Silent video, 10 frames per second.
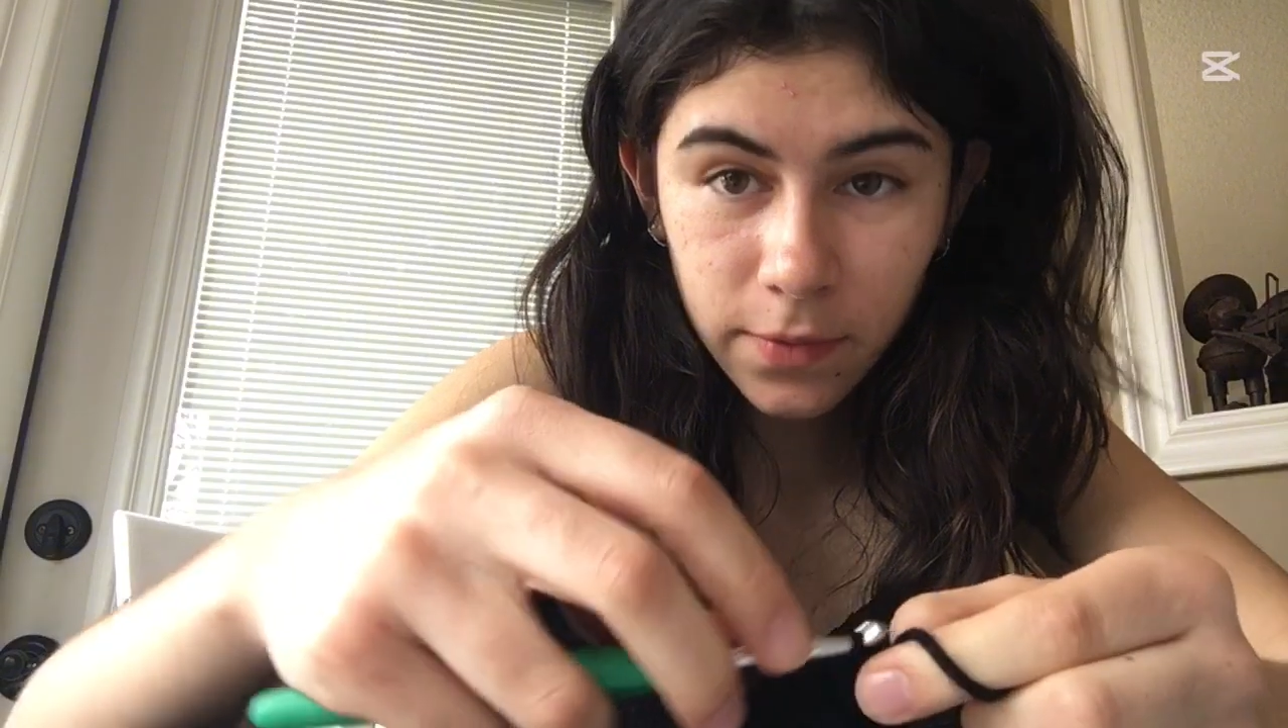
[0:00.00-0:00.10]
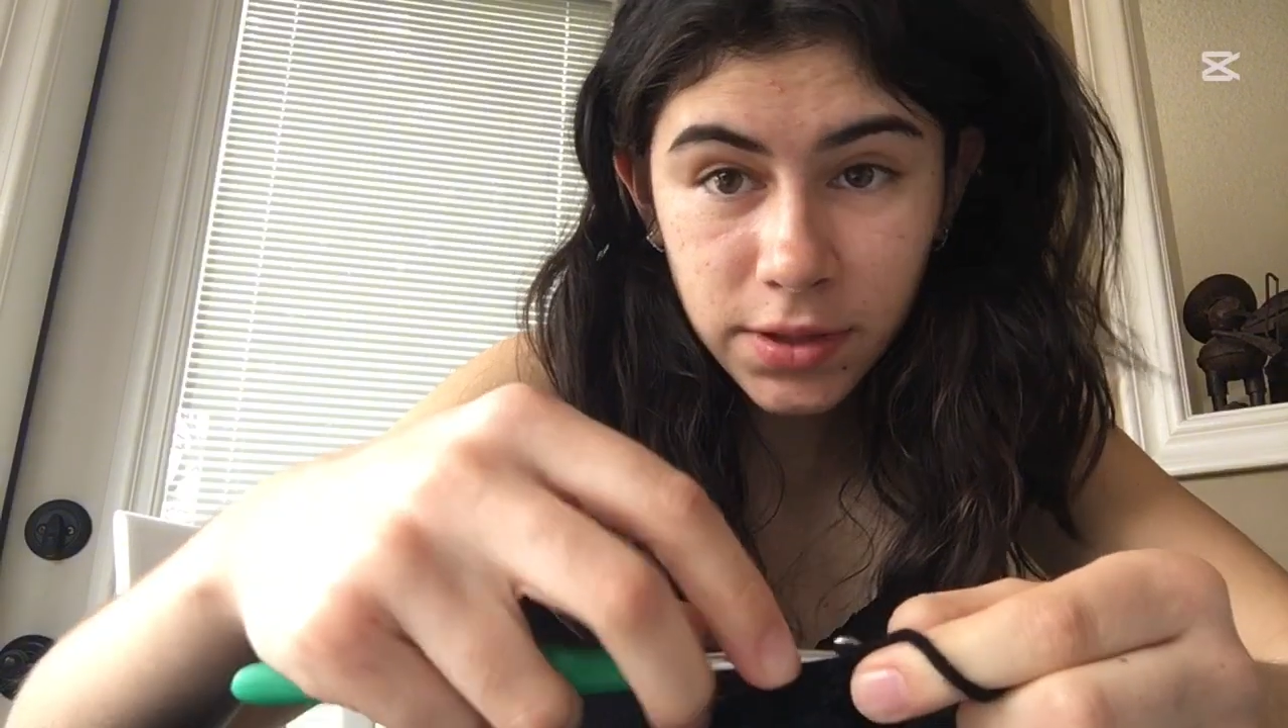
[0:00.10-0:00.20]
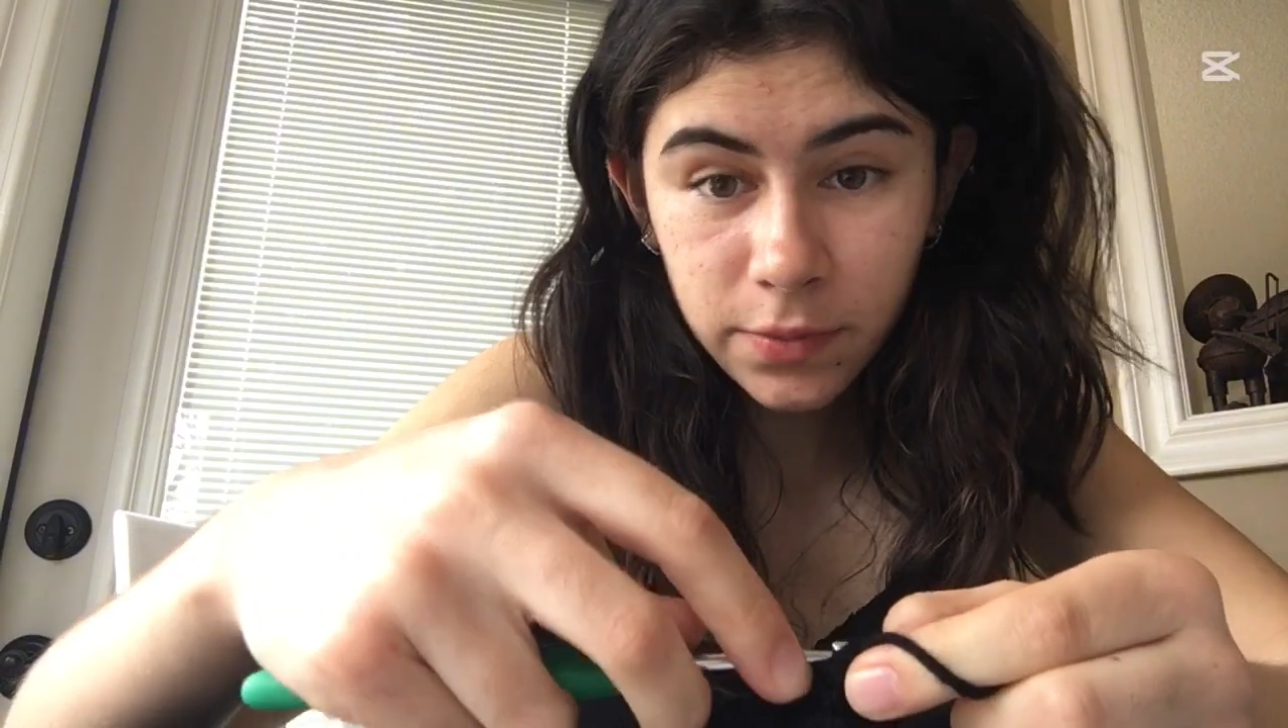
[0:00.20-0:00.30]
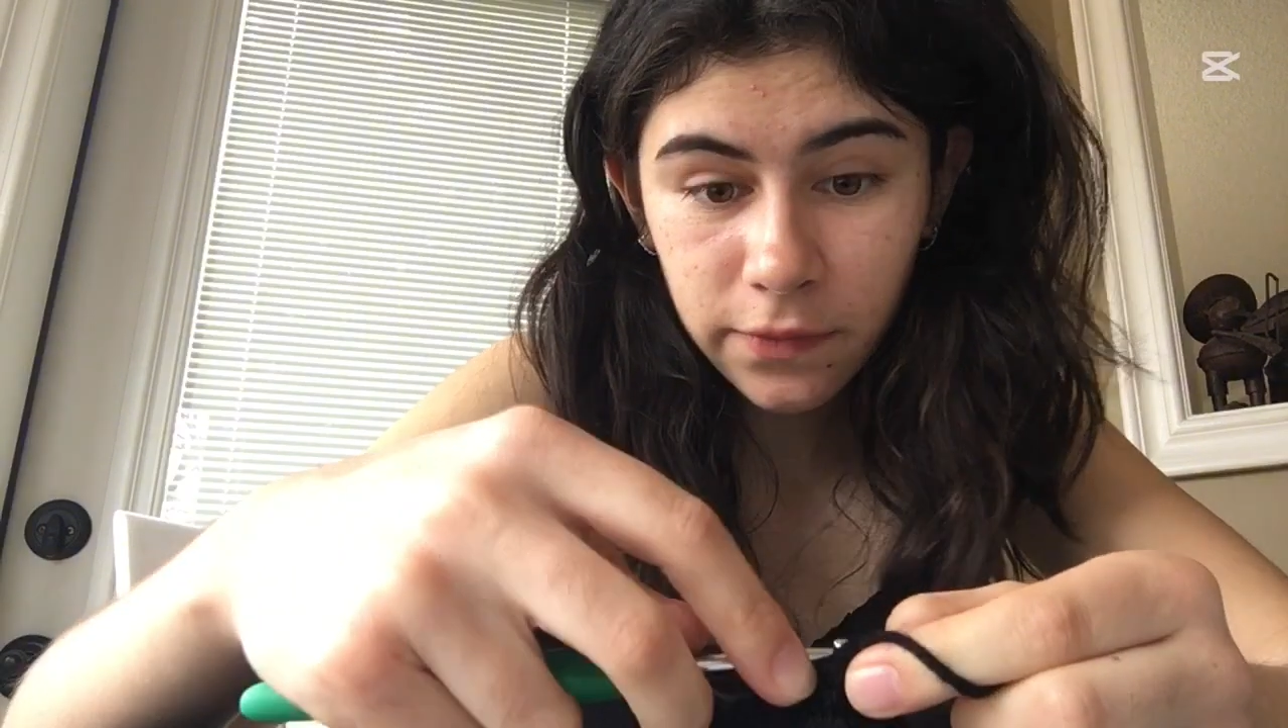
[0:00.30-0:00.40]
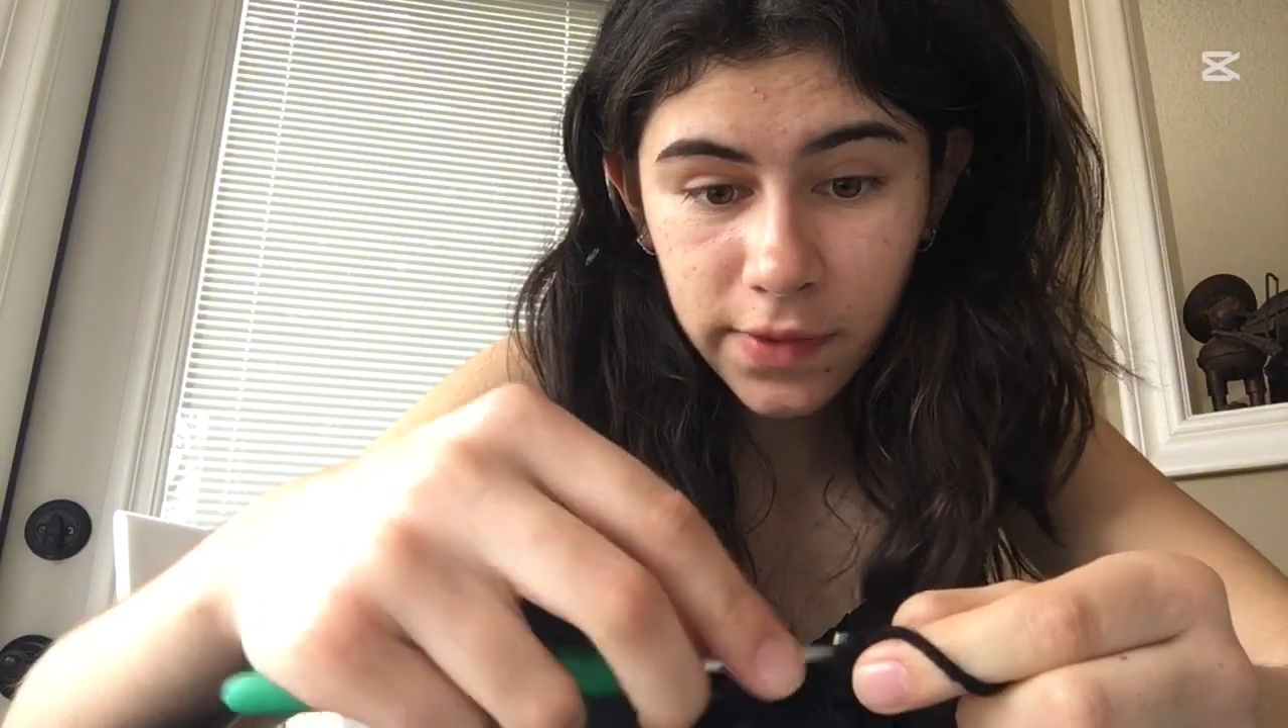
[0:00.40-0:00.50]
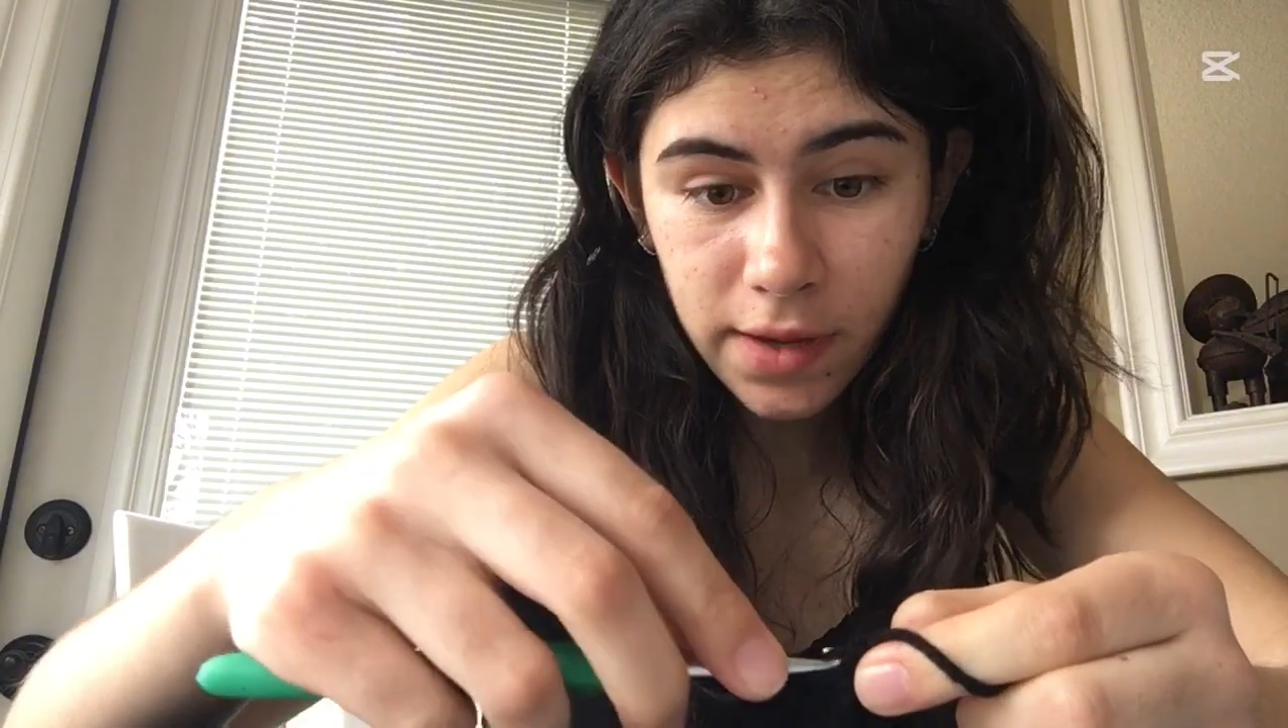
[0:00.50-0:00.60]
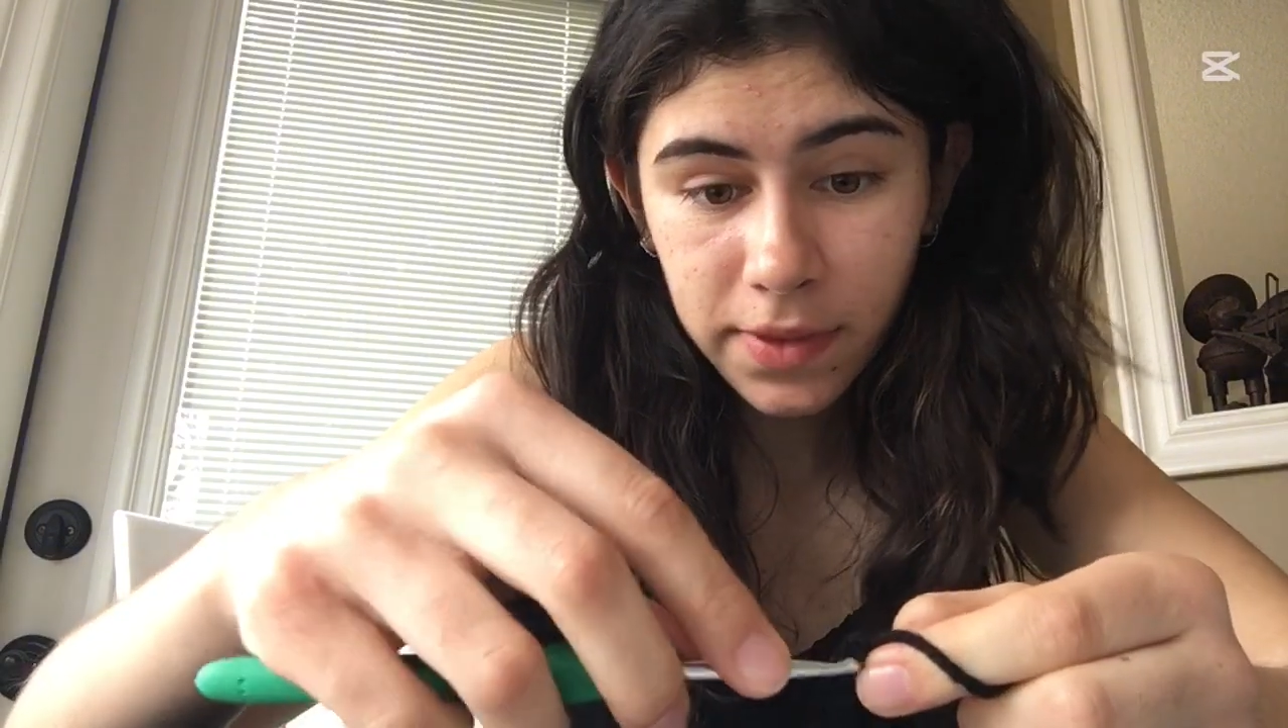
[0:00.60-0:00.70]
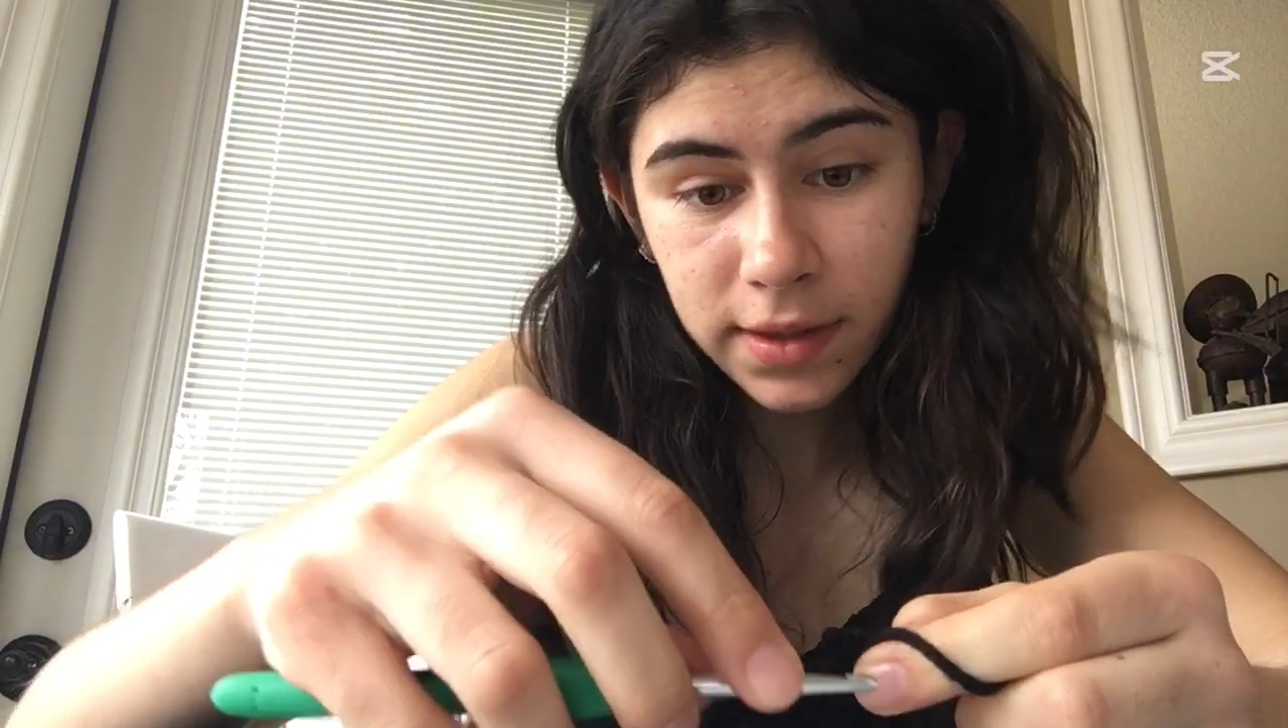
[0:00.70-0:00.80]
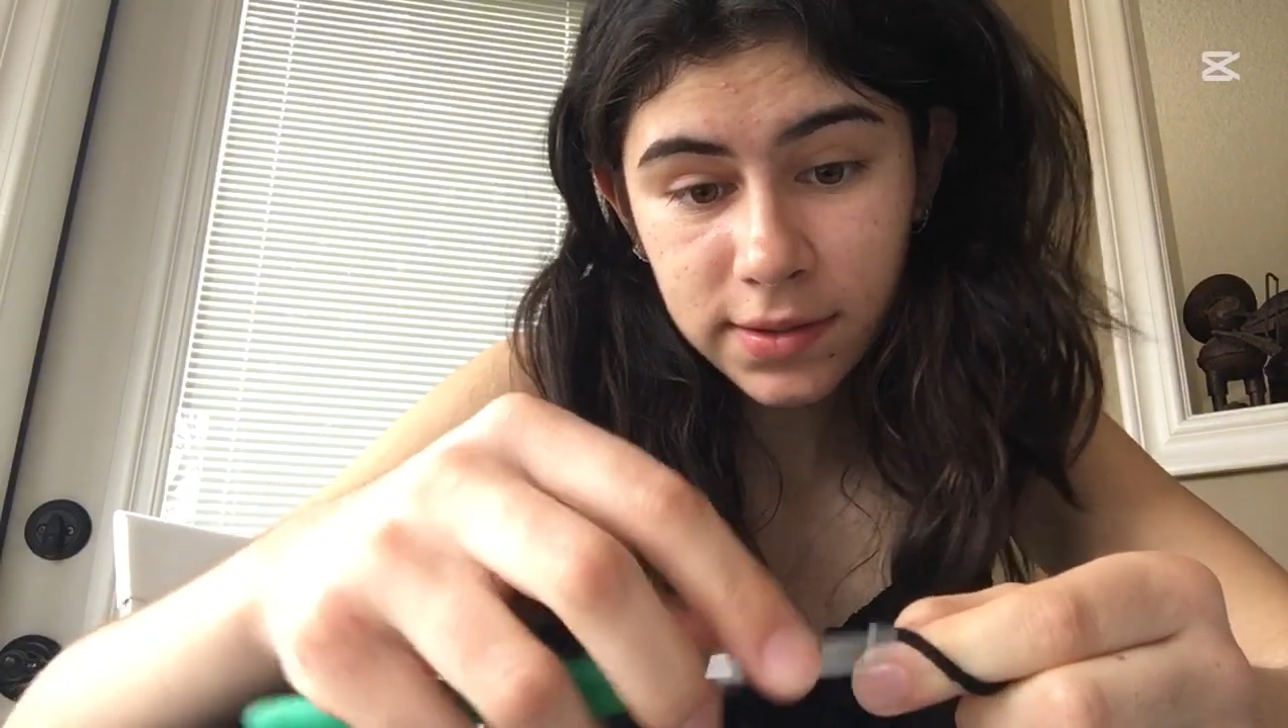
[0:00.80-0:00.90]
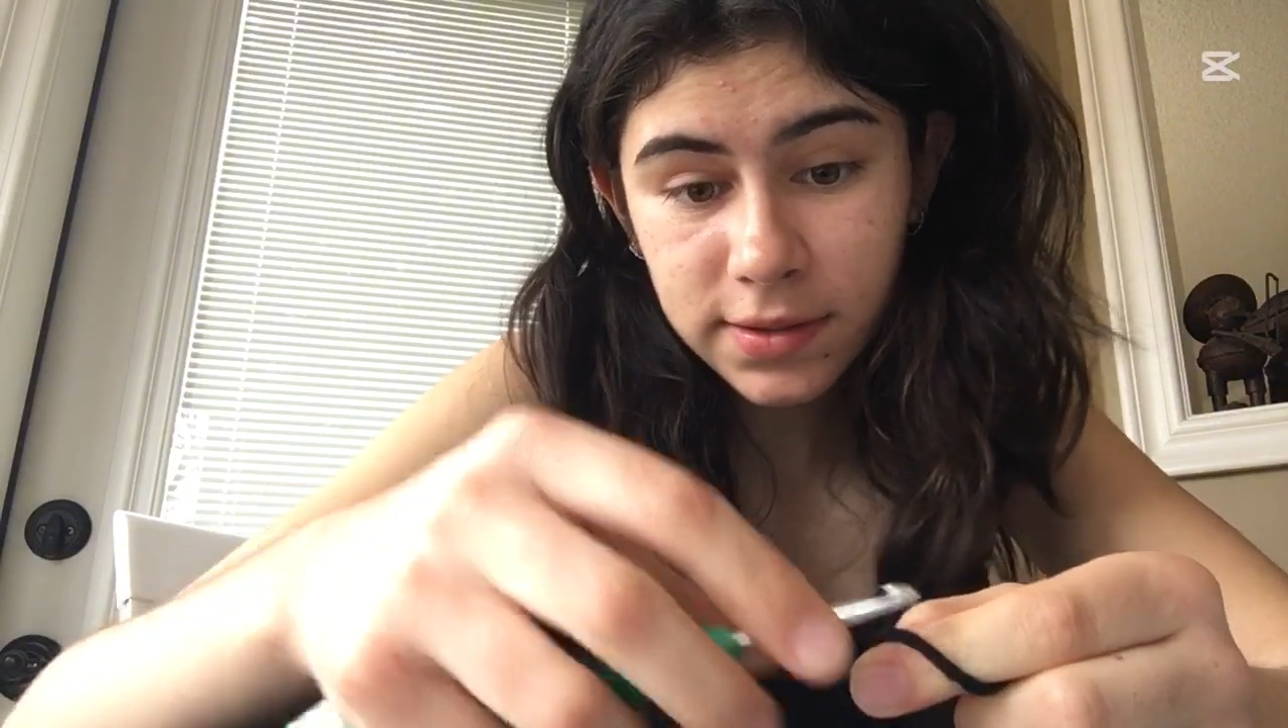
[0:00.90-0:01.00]
watching a movie,
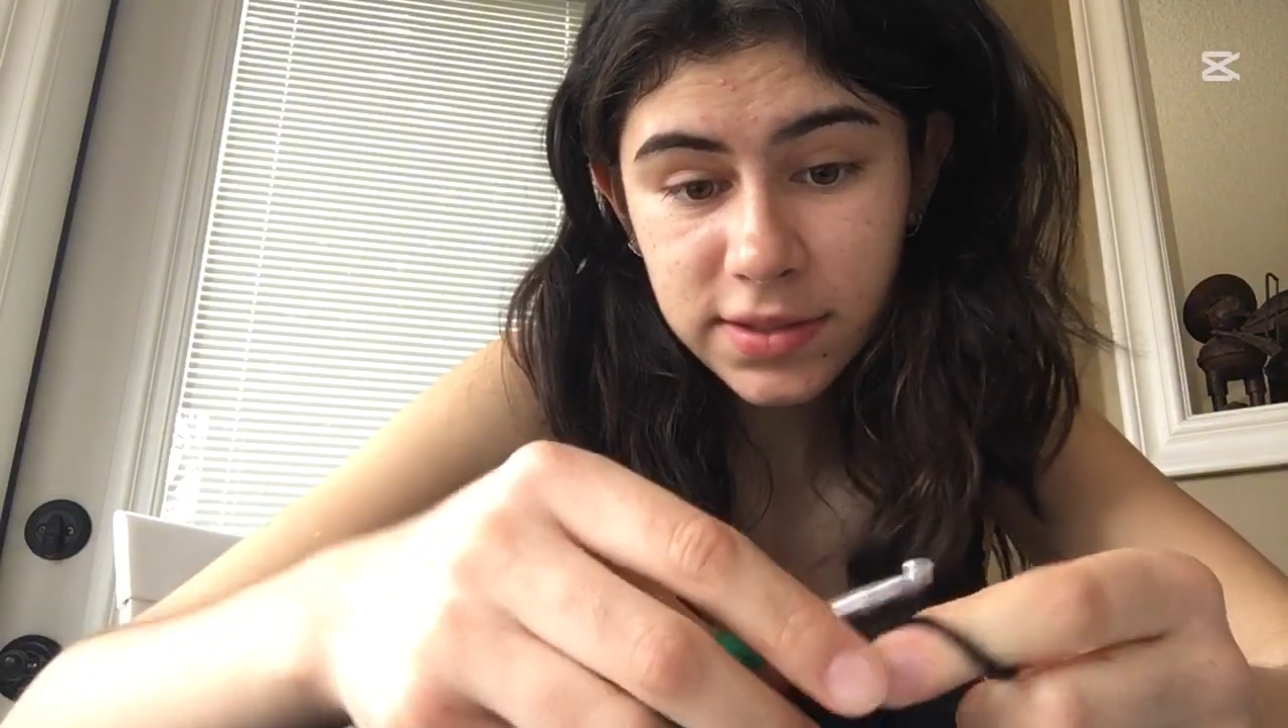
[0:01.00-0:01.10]
I'm like,